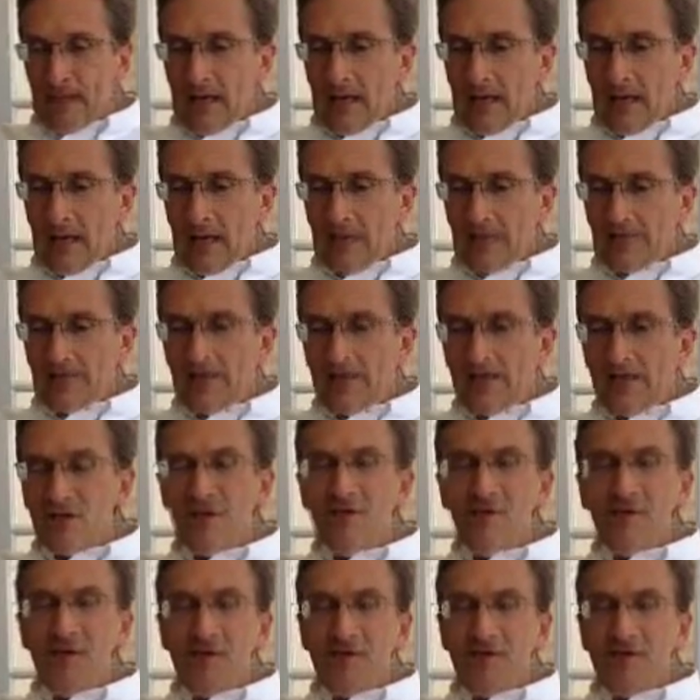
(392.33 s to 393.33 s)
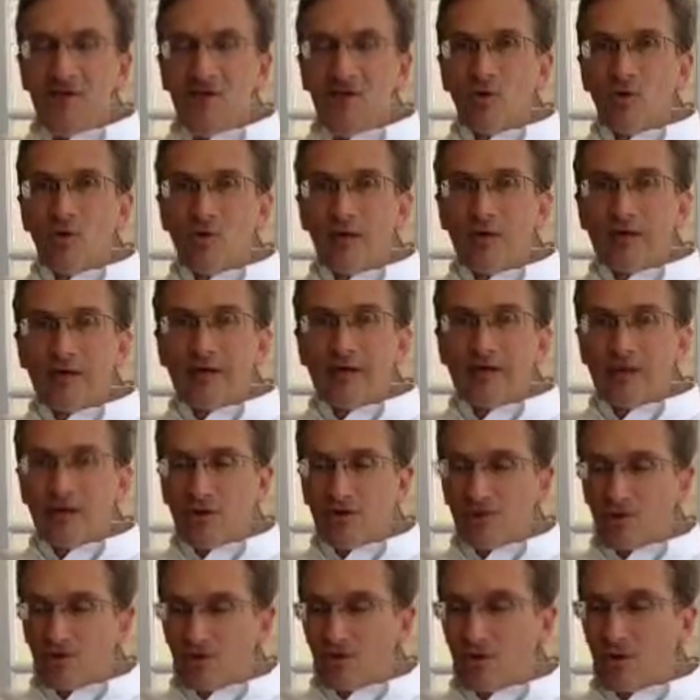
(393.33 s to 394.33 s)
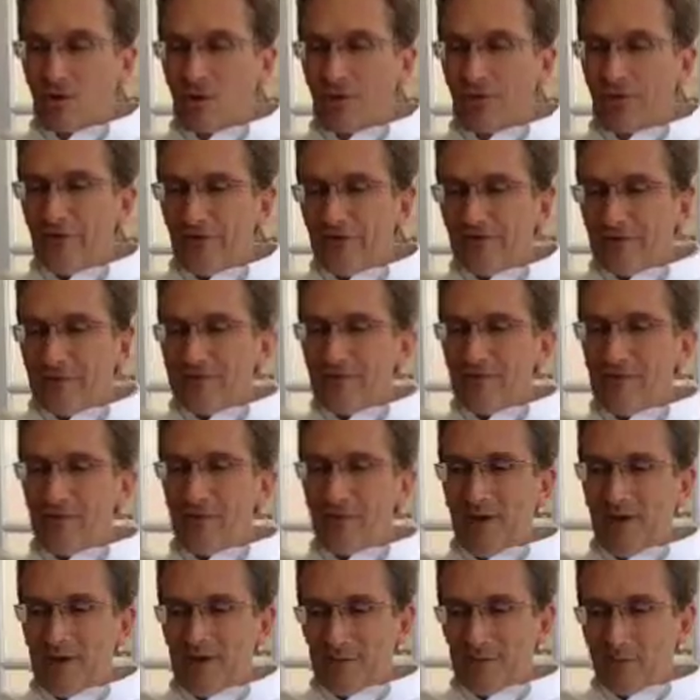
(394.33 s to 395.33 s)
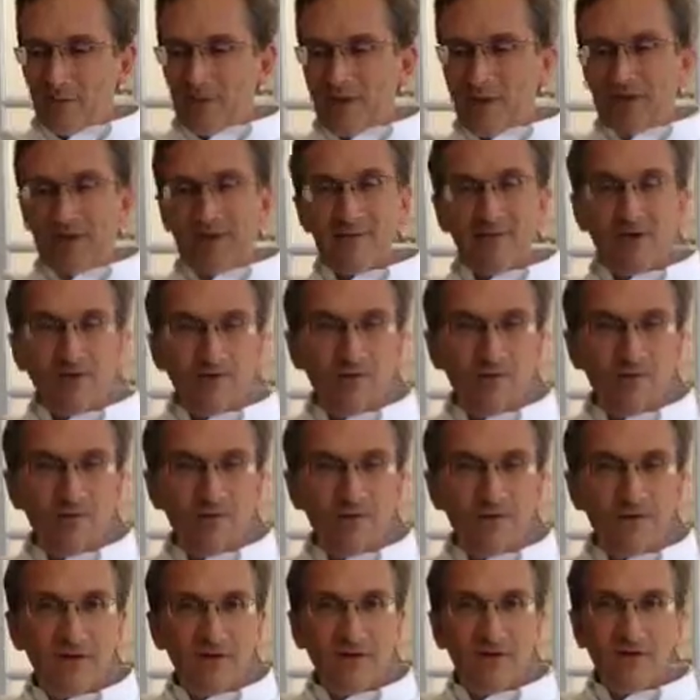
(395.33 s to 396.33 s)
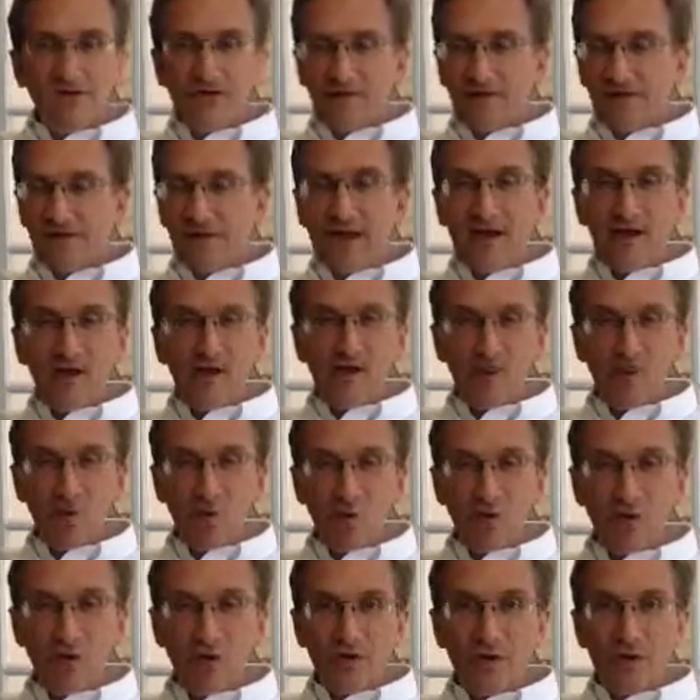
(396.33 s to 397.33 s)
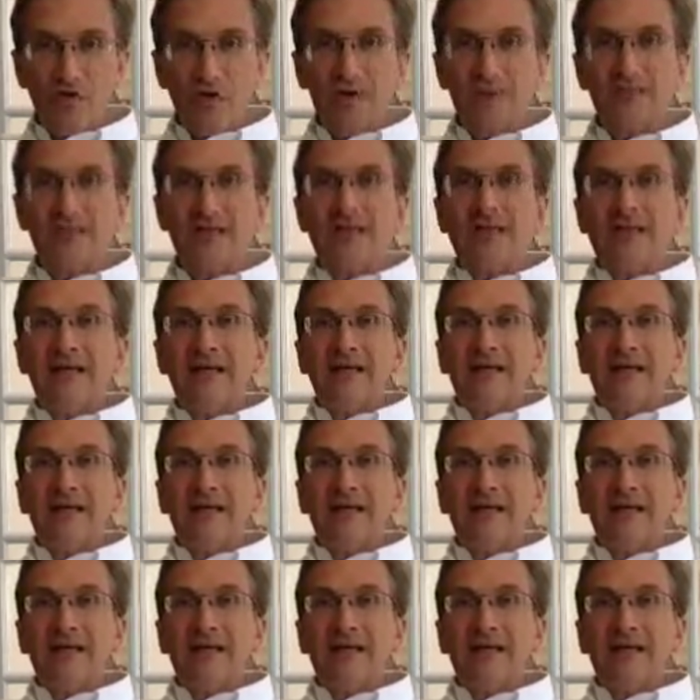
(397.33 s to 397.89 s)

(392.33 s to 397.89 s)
Then you have your weekly critical thinking paper, 750 to 1,000 words.